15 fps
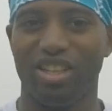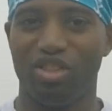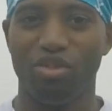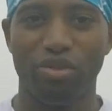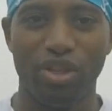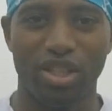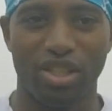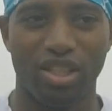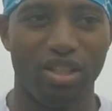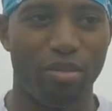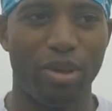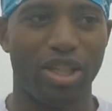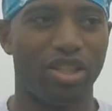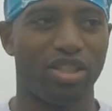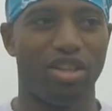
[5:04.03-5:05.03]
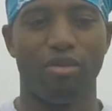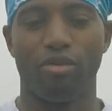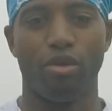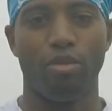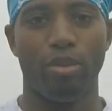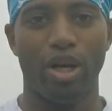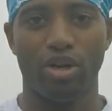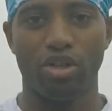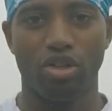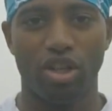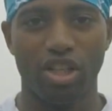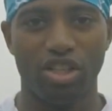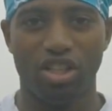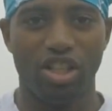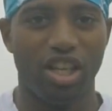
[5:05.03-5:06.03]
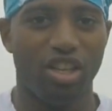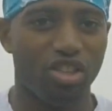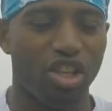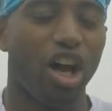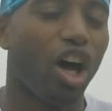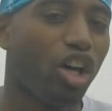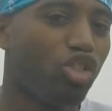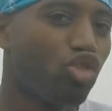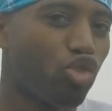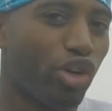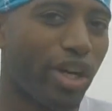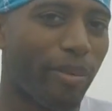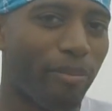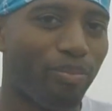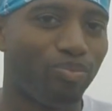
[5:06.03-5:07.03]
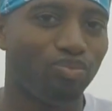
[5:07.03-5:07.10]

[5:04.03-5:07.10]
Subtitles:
say 250 to make this number even better. So let's just say there's 100